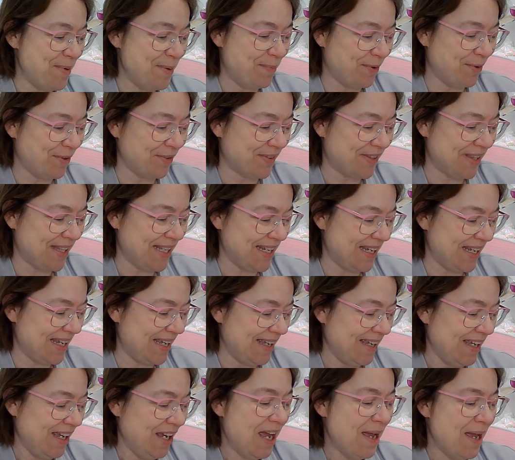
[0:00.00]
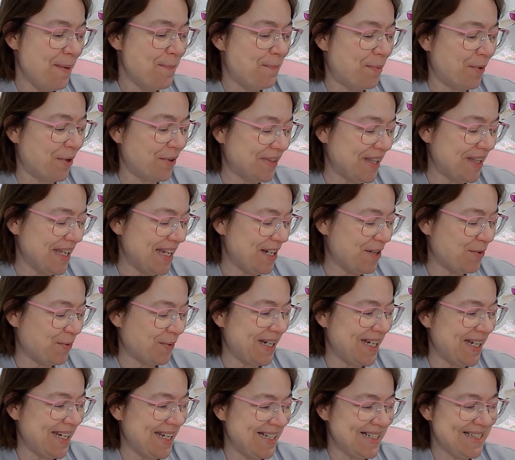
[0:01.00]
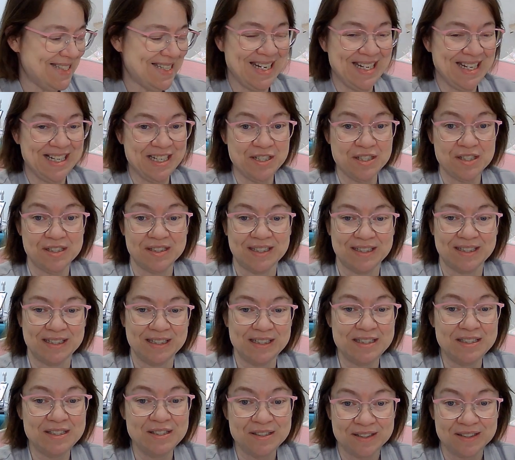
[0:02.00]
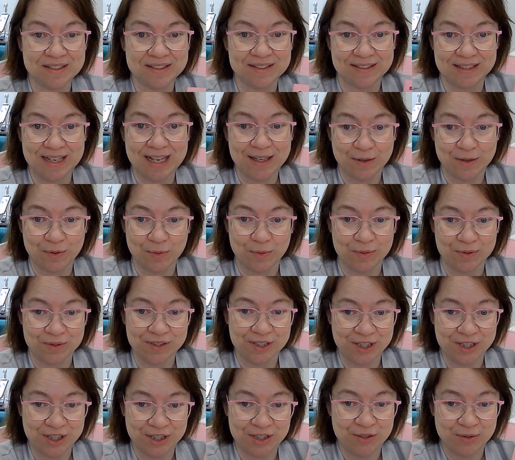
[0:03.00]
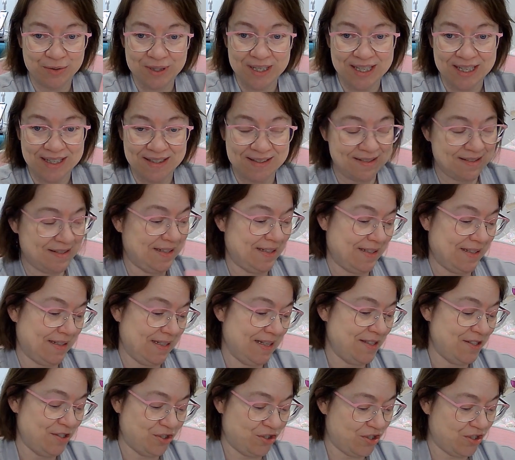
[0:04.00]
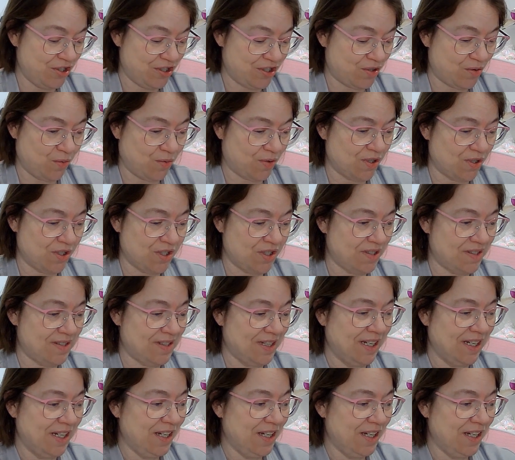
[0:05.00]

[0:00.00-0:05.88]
birthday greetings, Angela. Isn't that cute? It's just gorgeous.